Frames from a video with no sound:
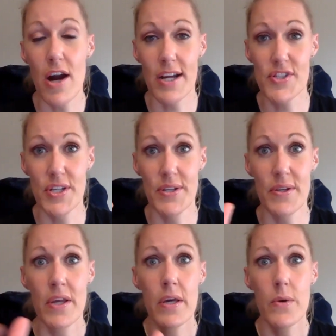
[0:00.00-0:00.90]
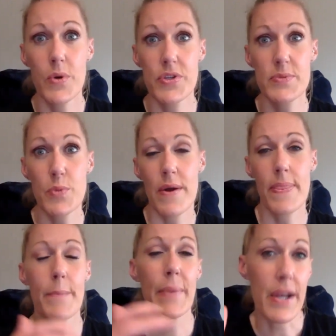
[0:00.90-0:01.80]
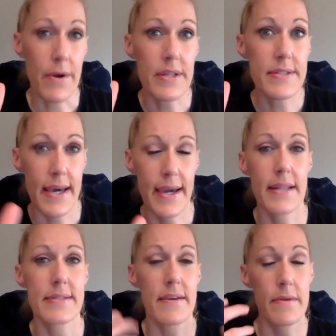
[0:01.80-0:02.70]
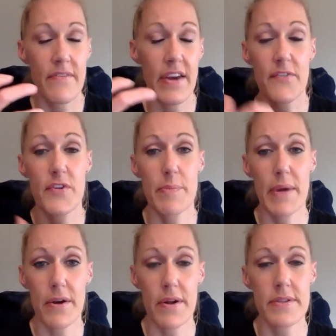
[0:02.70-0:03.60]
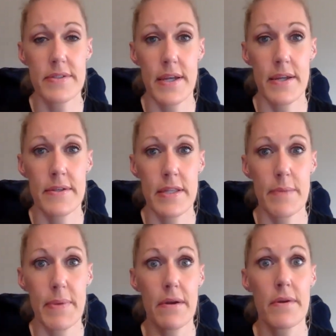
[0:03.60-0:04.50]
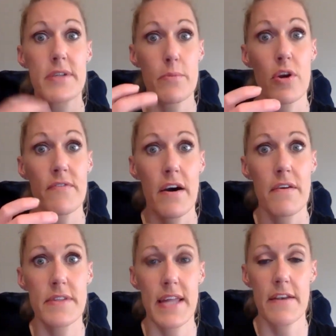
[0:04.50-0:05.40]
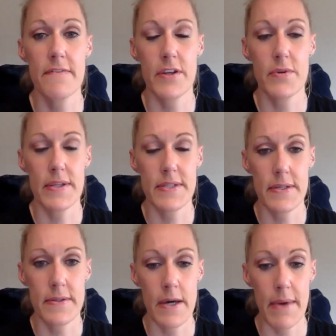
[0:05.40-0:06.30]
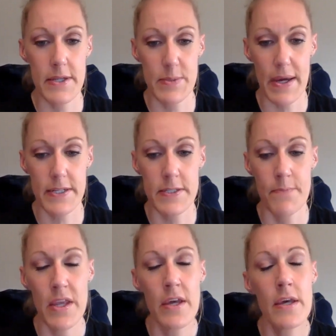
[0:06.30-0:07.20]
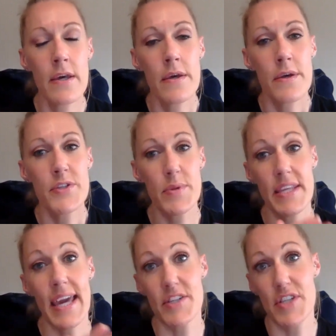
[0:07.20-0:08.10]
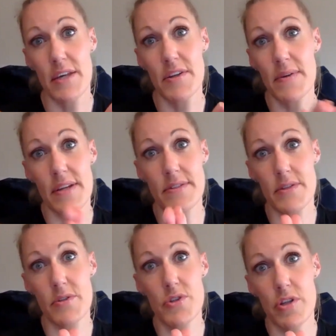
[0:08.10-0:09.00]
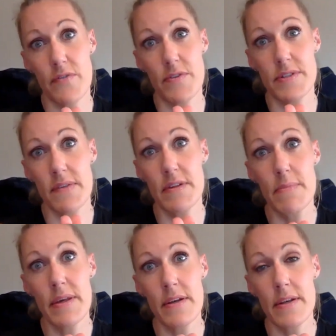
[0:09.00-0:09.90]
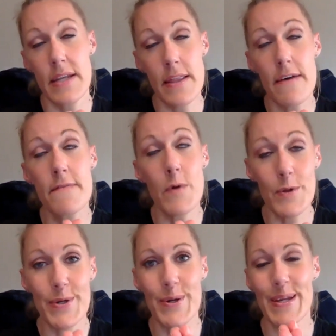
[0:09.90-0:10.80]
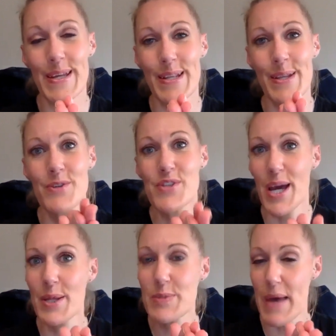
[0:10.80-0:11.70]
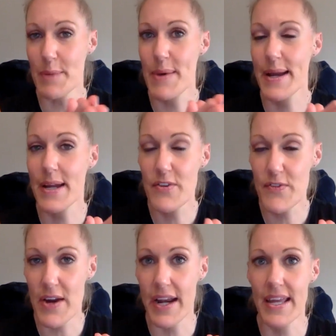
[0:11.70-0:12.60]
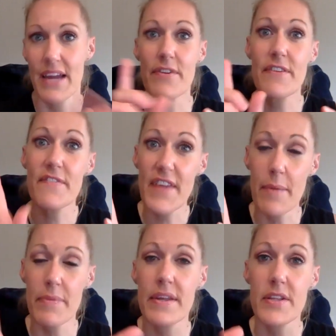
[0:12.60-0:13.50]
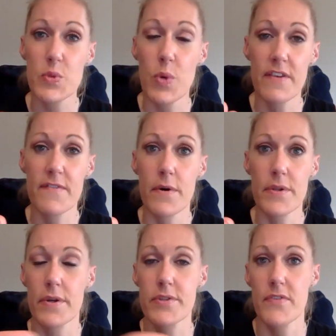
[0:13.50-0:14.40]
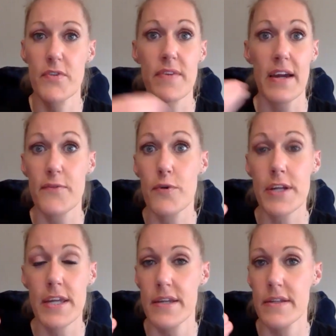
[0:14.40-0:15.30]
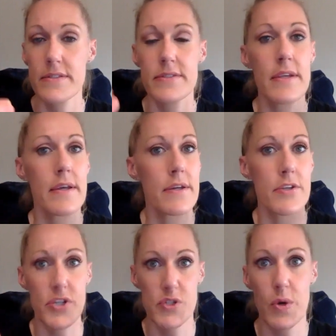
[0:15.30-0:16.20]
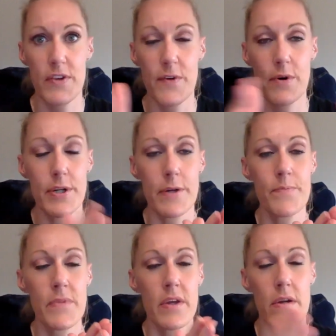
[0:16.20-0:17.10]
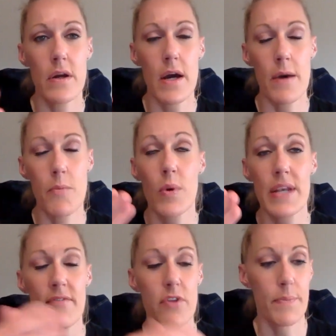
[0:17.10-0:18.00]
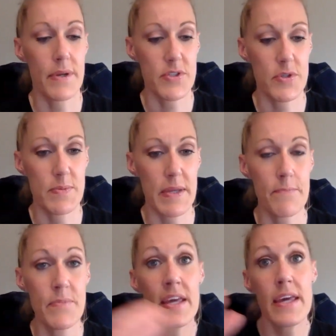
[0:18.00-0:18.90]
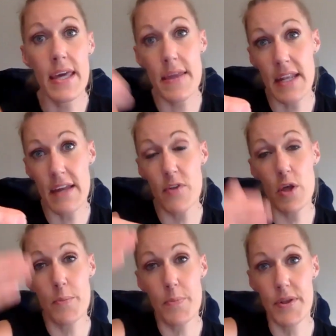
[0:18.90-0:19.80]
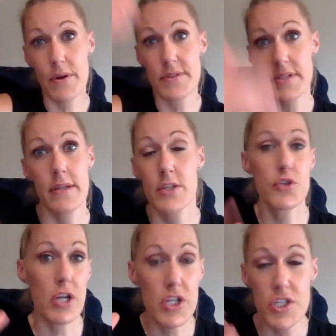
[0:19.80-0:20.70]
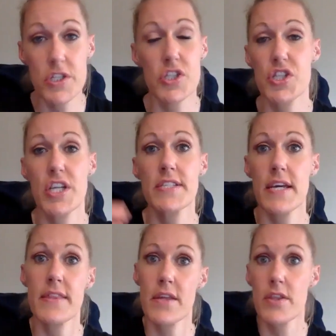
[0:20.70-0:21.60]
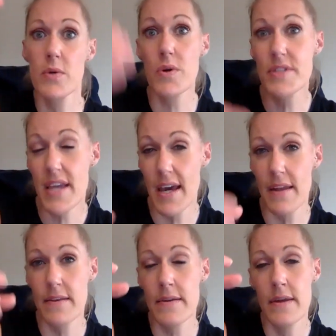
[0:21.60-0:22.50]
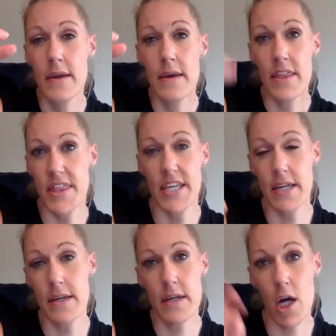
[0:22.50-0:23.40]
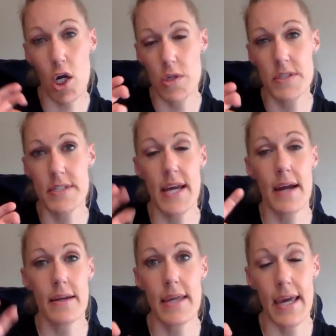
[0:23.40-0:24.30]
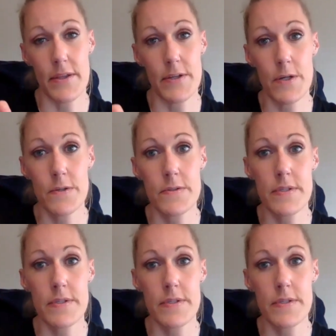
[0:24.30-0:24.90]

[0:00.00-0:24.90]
Auction, which is more on the parent side. It's an event for the parents, and the parents are more involved in that fundraising aspect. So what the cash calendar is you should have received a manila folder in your child's backpack on Friday. Every family gets one folder. So if you've got 4 kids, just one folder. Or one envelope, excuse me. In that envelope, there is an instructions sheet, and then there were 10 thick cardstock calendars.